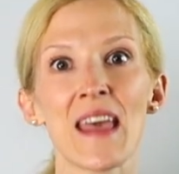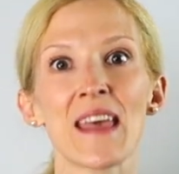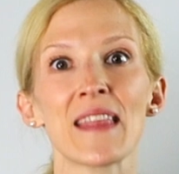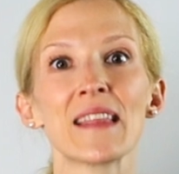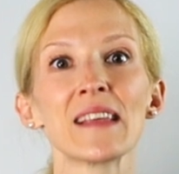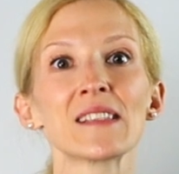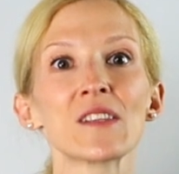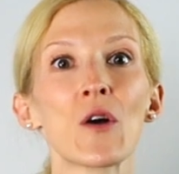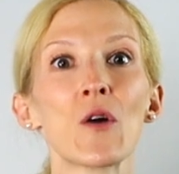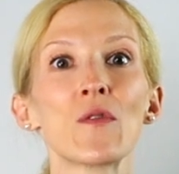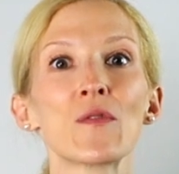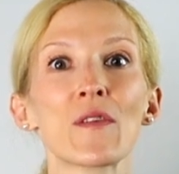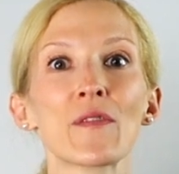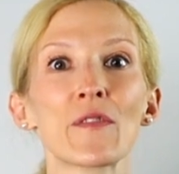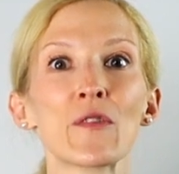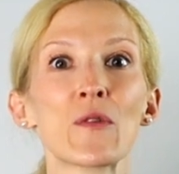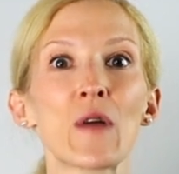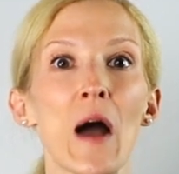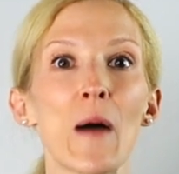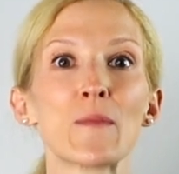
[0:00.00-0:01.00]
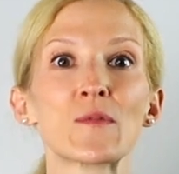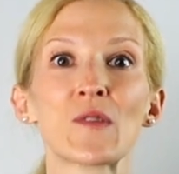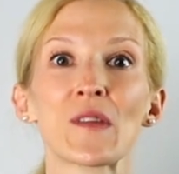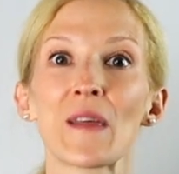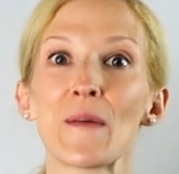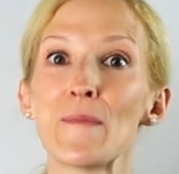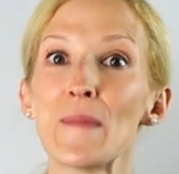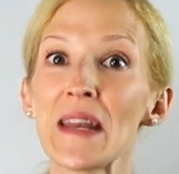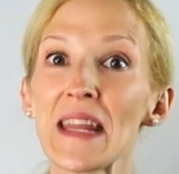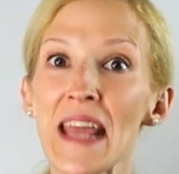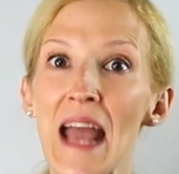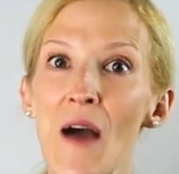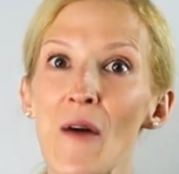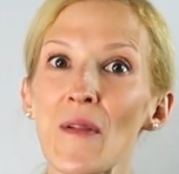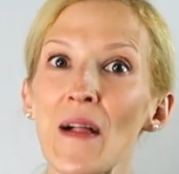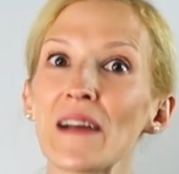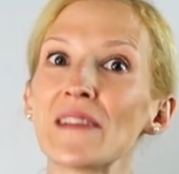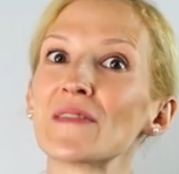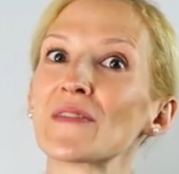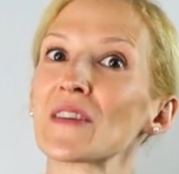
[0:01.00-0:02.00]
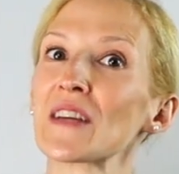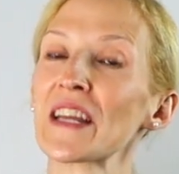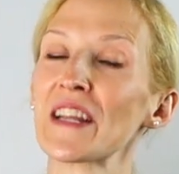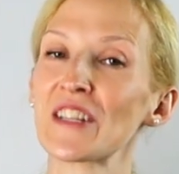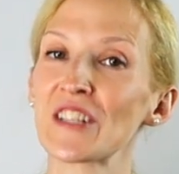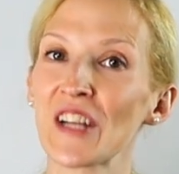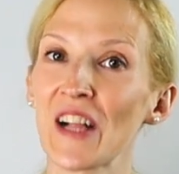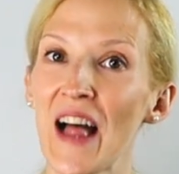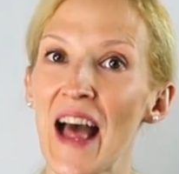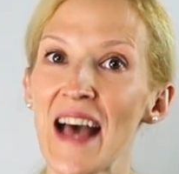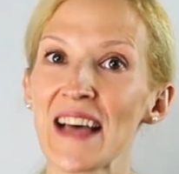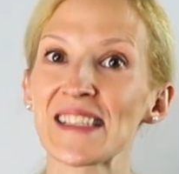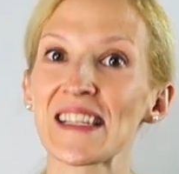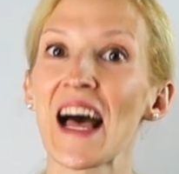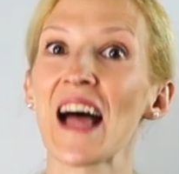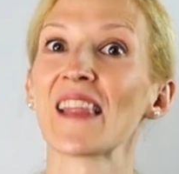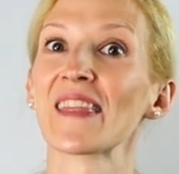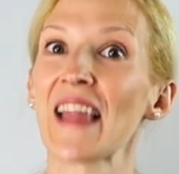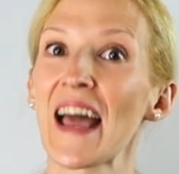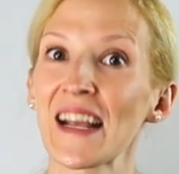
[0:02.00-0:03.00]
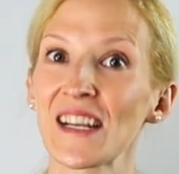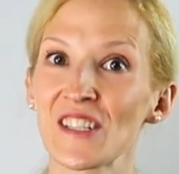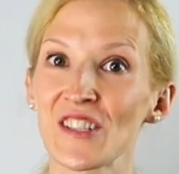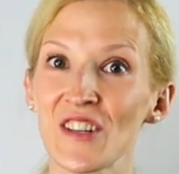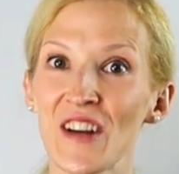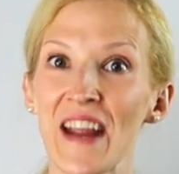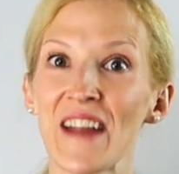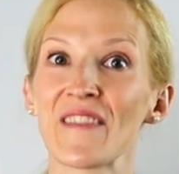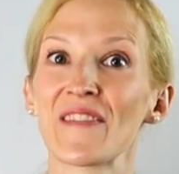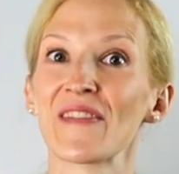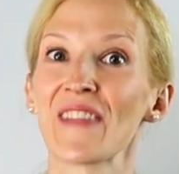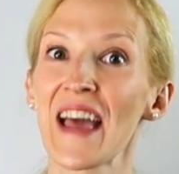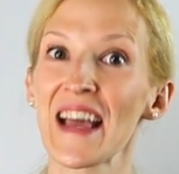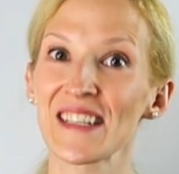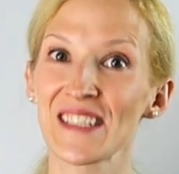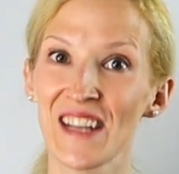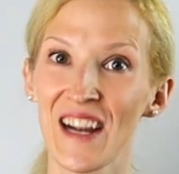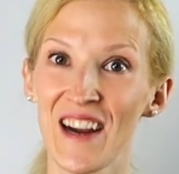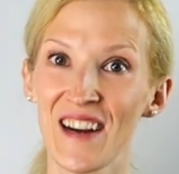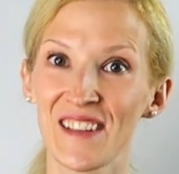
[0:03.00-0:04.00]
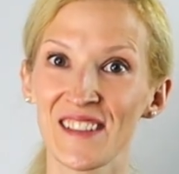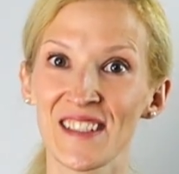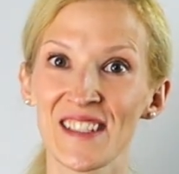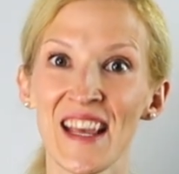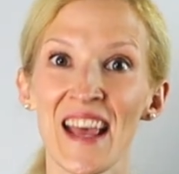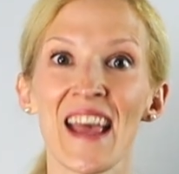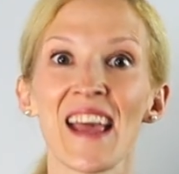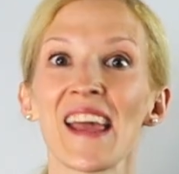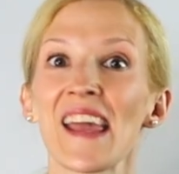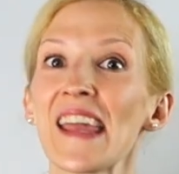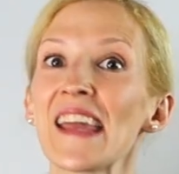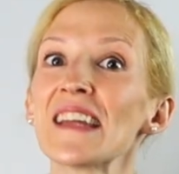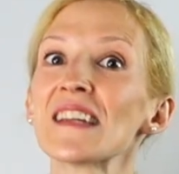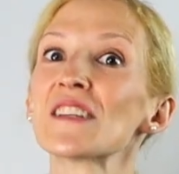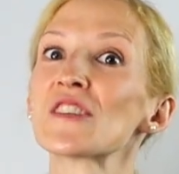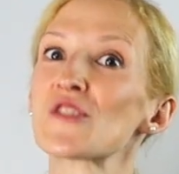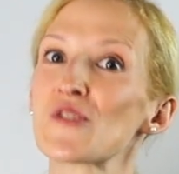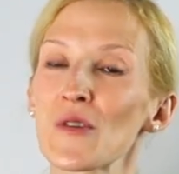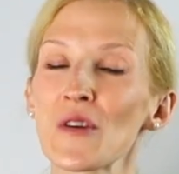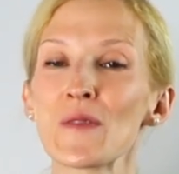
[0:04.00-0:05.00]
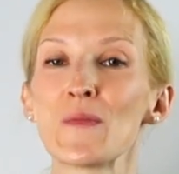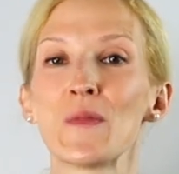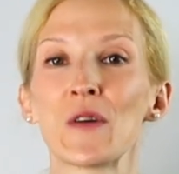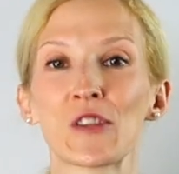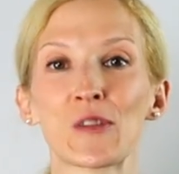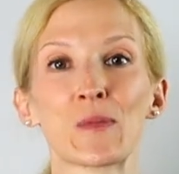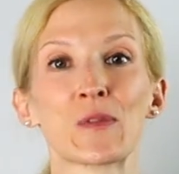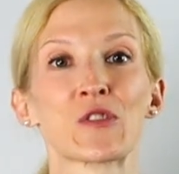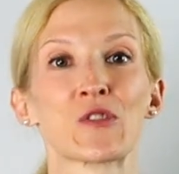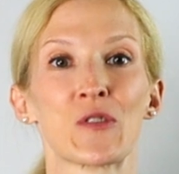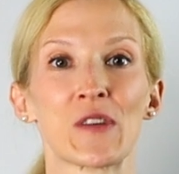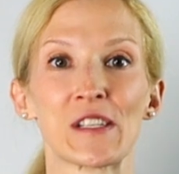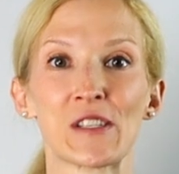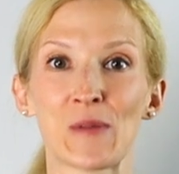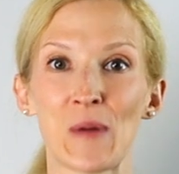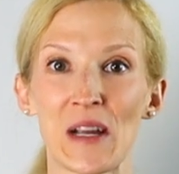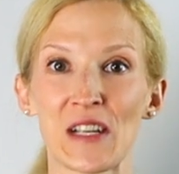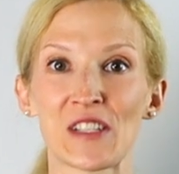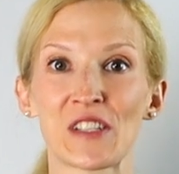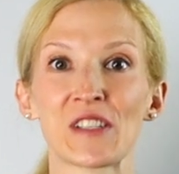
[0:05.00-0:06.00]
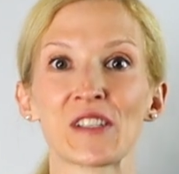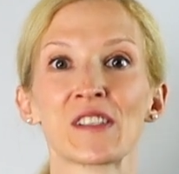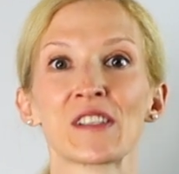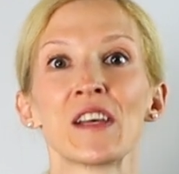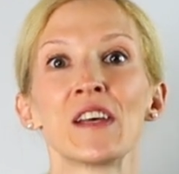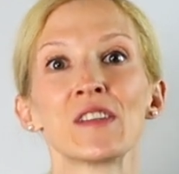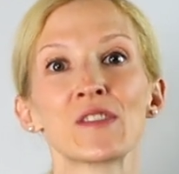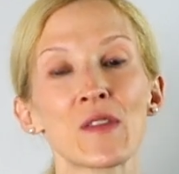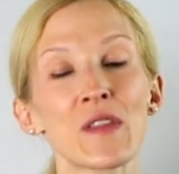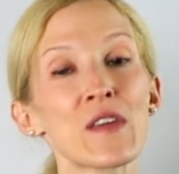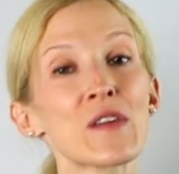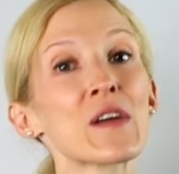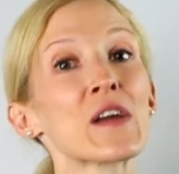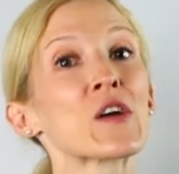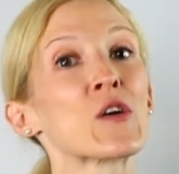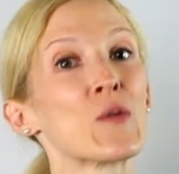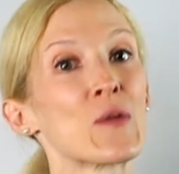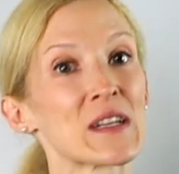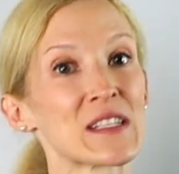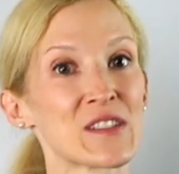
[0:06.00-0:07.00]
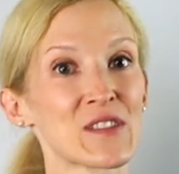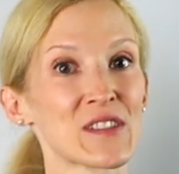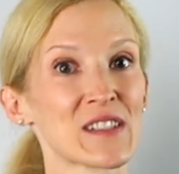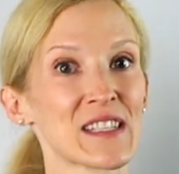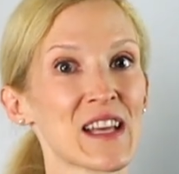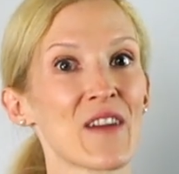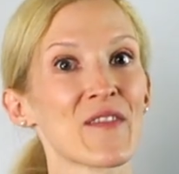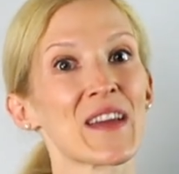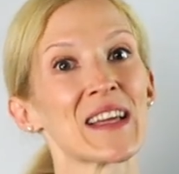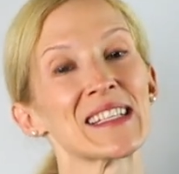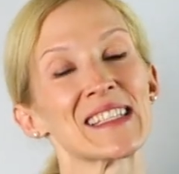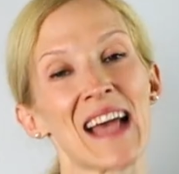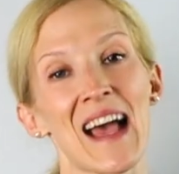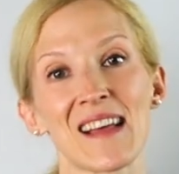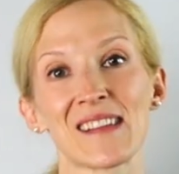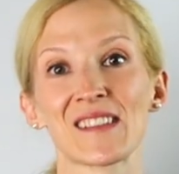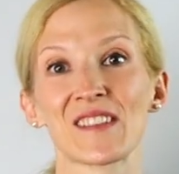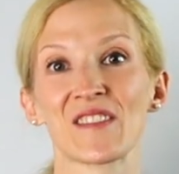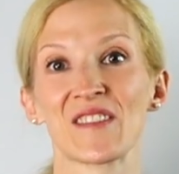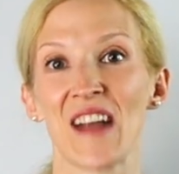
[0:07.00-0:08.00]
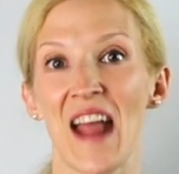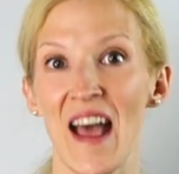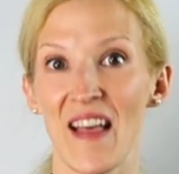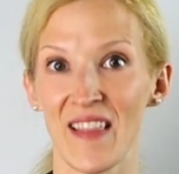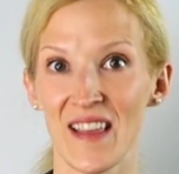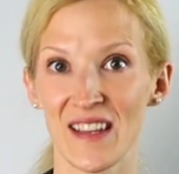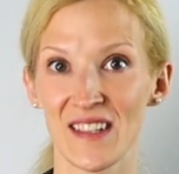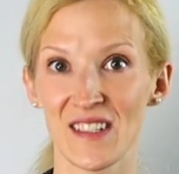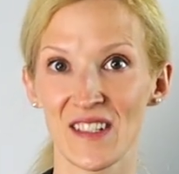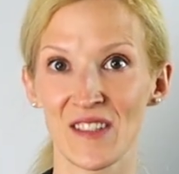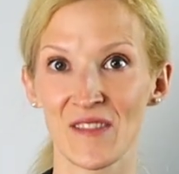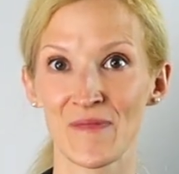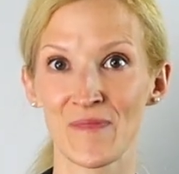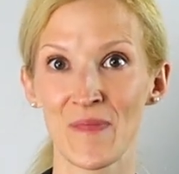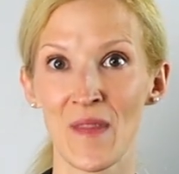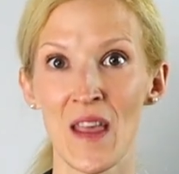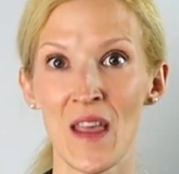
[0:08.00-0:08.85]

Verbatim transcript: This overview comes with a mini outline for each class, a lecture and flashcards, and short multiple choice questions so that you can quiz yourself and test your knowledge.